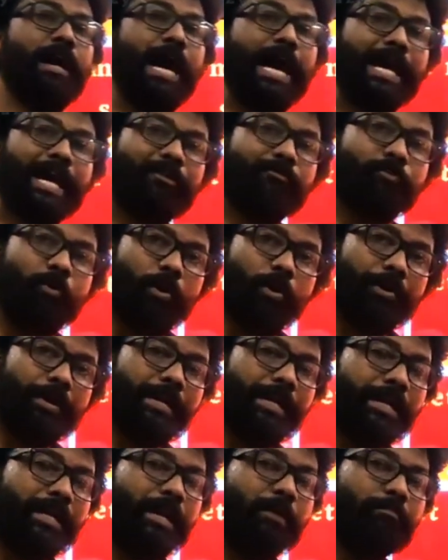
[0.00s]
I have
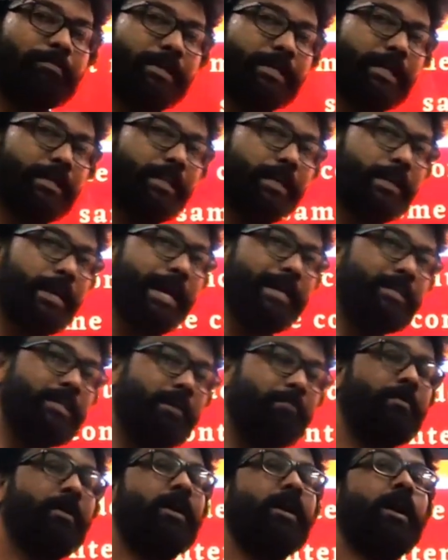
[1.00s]
already completed the
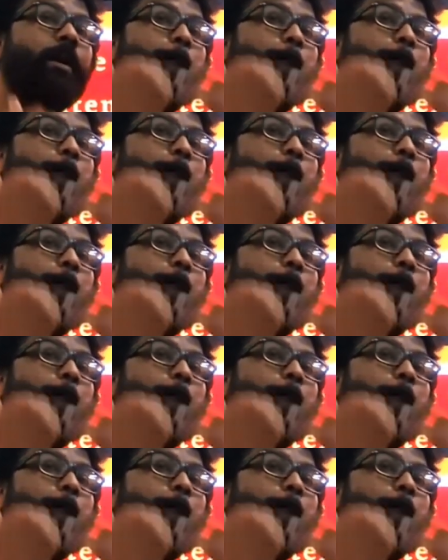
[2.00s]
write-up